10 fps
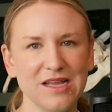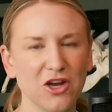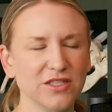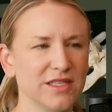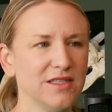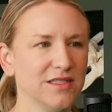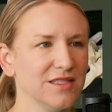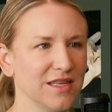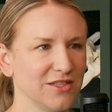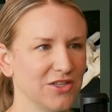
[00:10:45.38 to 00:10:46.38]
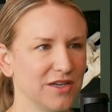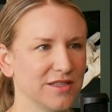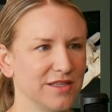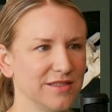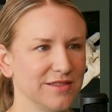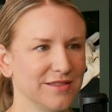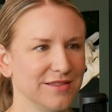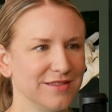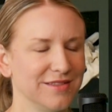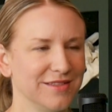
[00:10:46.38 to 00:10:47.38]
Our son doesn't like chocolate.
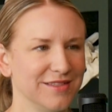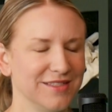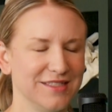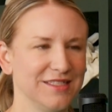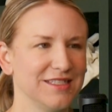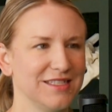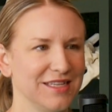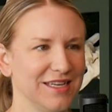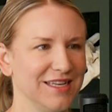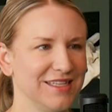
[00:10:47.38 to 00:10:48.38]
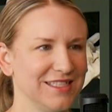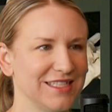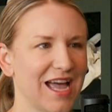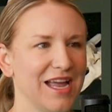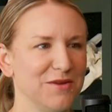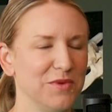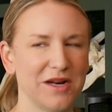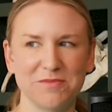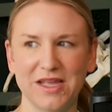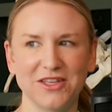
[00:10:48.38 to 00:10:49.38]
This is an aside, but
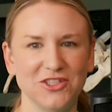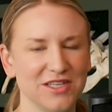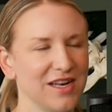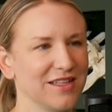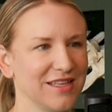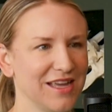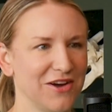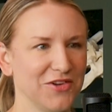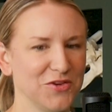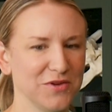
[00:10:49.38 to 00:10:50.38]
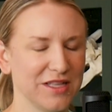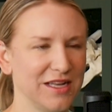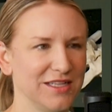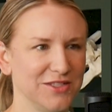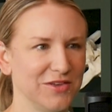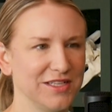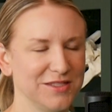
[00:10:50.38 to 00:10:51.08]
I'm like, genetically, how are you related to us?